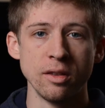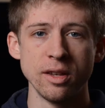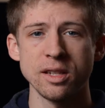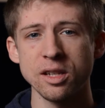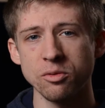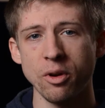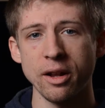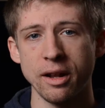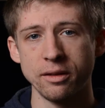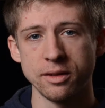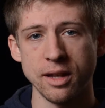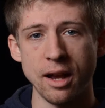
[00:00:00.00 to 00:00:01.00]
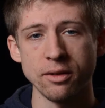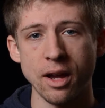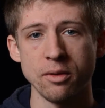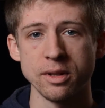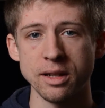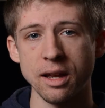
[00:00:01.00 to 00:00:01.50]
This is what sound
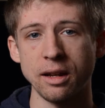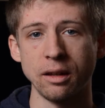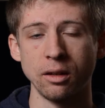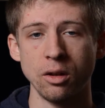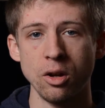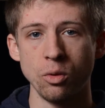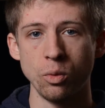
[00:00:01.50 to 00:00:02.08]
I was getting